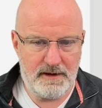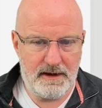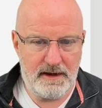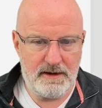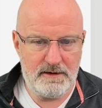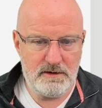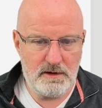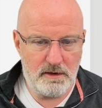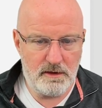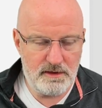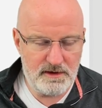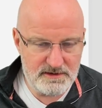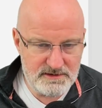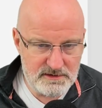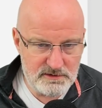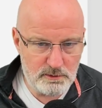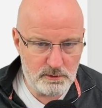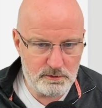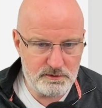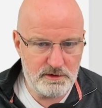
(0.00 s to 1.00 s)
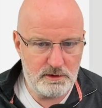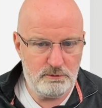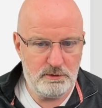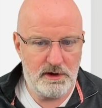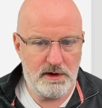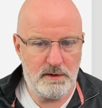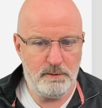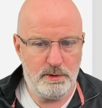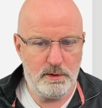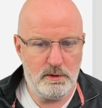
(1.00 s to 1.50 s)
And this is also
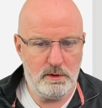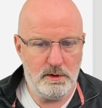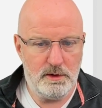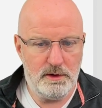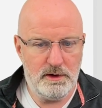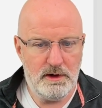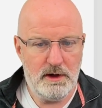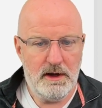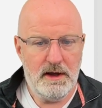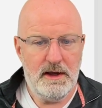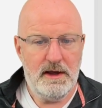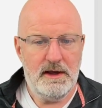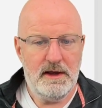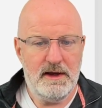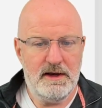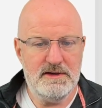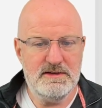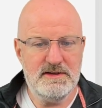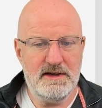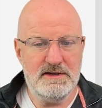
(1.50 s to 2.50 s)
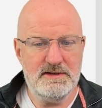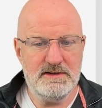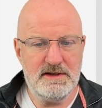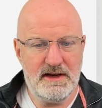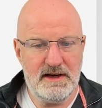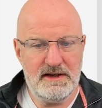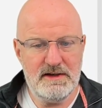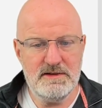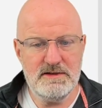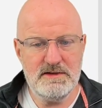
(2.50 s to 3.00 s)
really important. It
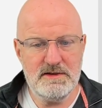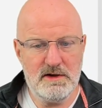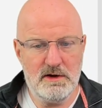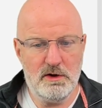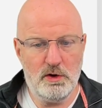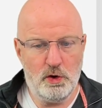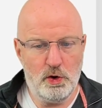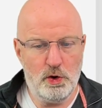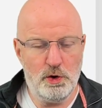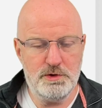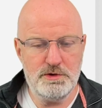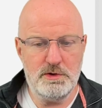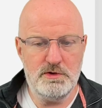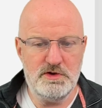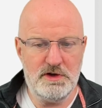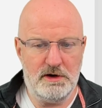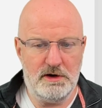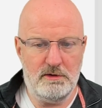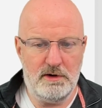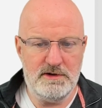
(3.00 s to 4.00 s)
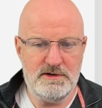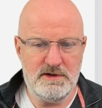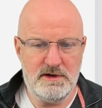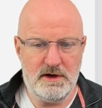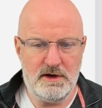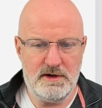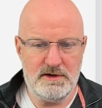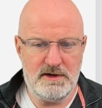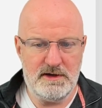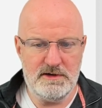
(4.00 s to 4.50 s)
says insert
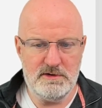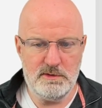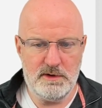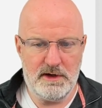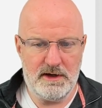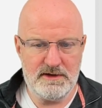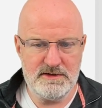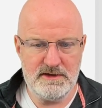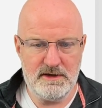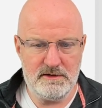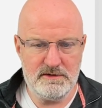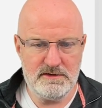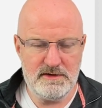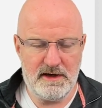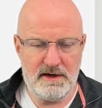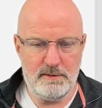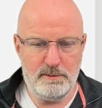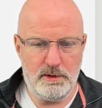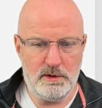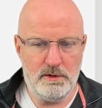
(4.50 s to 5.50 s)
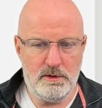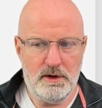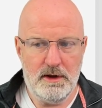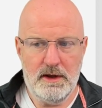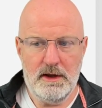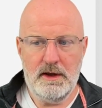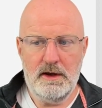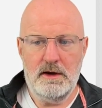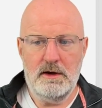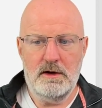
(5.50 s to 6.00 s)
auto-generated ID into an Excel table.
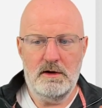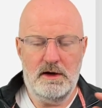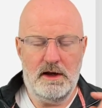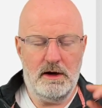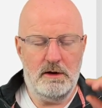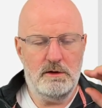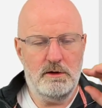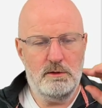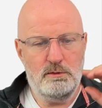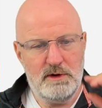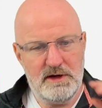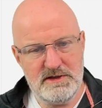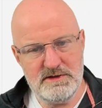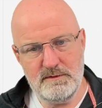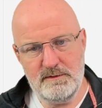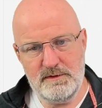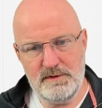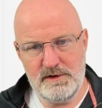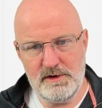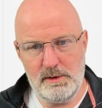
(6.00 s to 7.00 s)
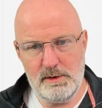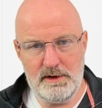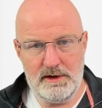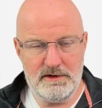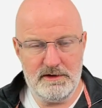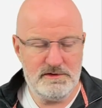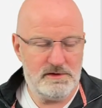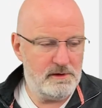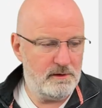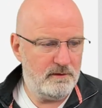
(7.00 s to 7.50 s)
Now, the reason for doing
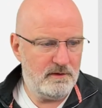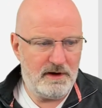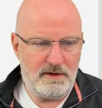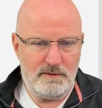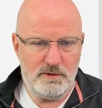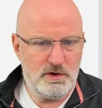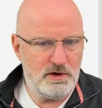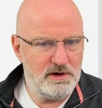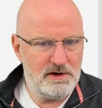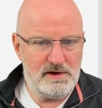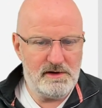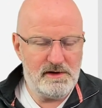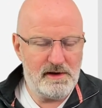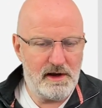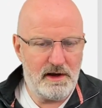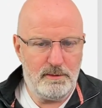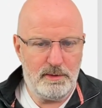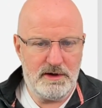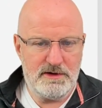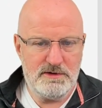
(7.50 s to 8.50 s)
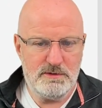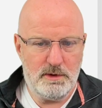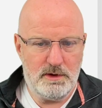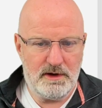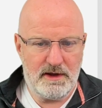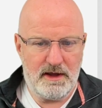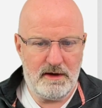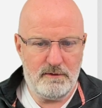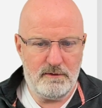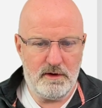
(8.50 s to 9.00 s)
this, if you've ever done any database
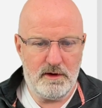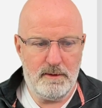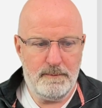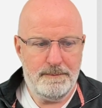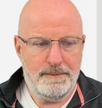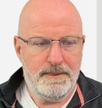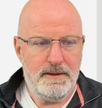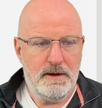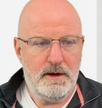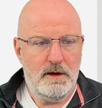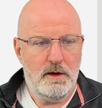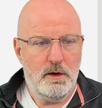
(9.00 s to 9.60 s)
work ever,